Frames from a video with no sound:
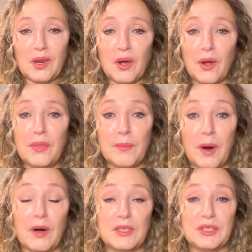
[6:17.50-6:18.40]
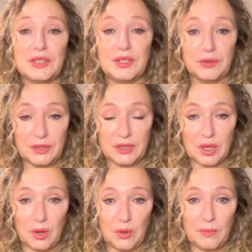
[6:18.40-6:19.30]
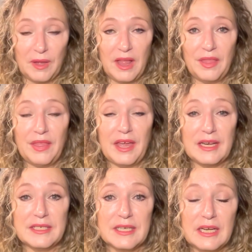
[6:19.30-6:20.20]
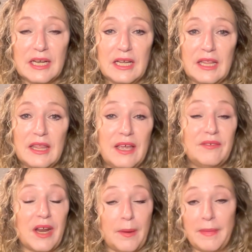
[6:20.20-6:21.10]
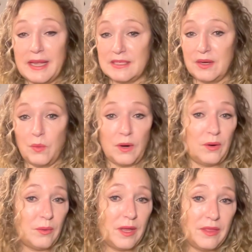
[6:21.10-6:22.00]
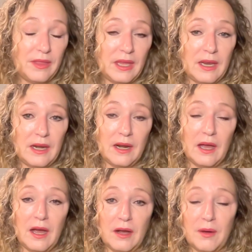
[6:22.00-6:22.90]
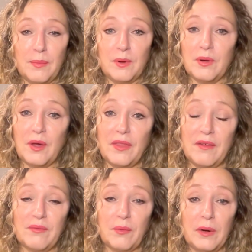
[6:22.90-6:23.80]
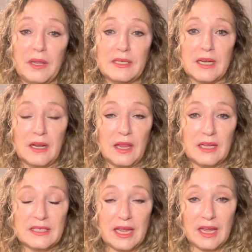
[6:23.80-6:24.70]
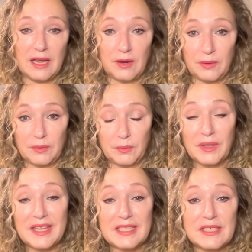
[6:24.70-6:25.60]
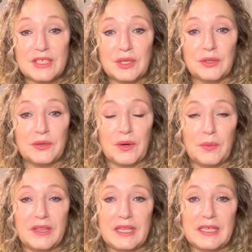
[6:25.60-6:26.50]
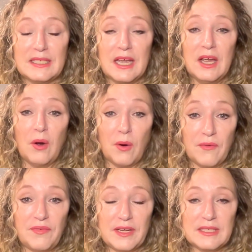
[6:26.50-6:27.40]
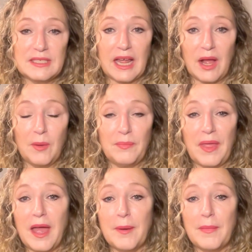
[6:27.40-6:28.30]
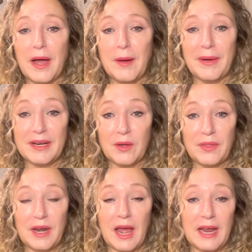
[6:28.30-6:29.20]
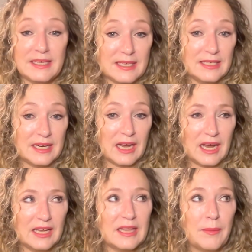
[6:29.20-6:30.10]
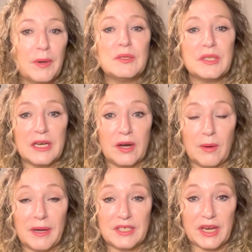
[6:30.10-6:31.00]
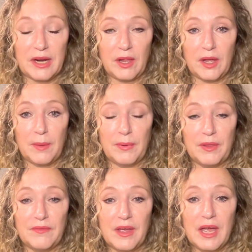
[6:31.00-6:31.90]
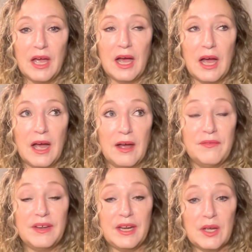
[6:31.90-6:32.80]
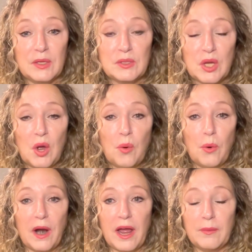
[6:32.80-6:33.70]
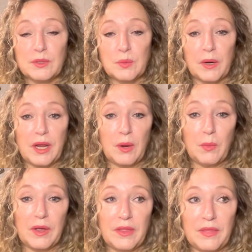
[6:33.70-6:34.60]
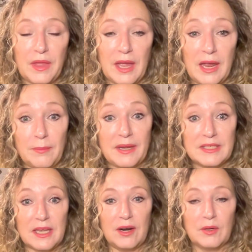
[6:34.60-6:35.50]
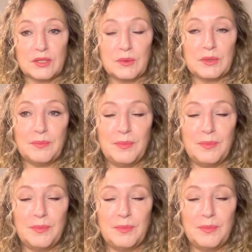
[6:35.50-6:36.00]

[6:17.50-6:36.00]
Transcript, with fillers: called the Marsh Children's Home that they've done amazing work with in Acapulco. They've really done a lot to with these children, with these orphans to help them. Um, I know that I did. Uh, I posted it here on my channel a couple of uh, videos where I was working with, uh, and my son also was